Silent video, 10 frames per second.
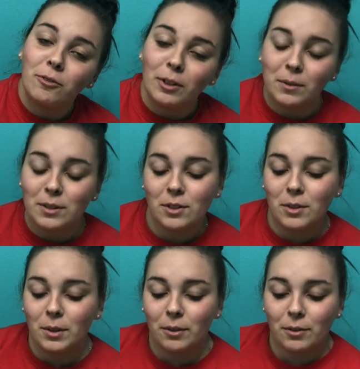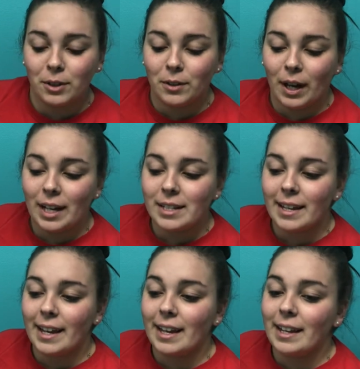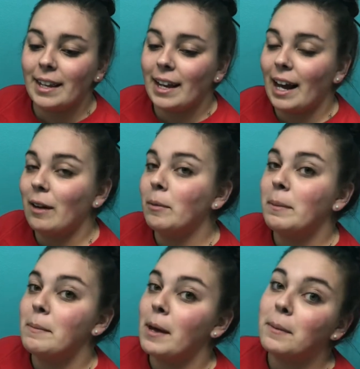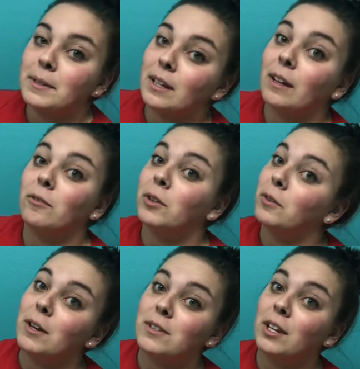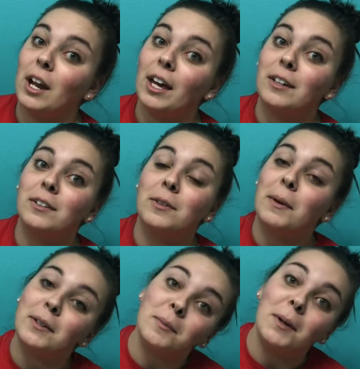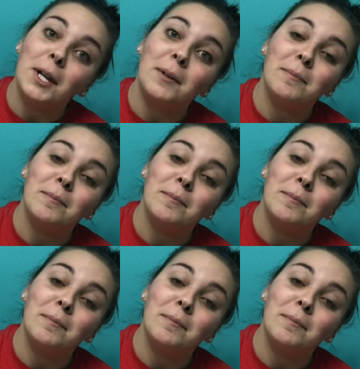film this tutorial for you guys, and then I will be babysitting for the rest of the night to make some money.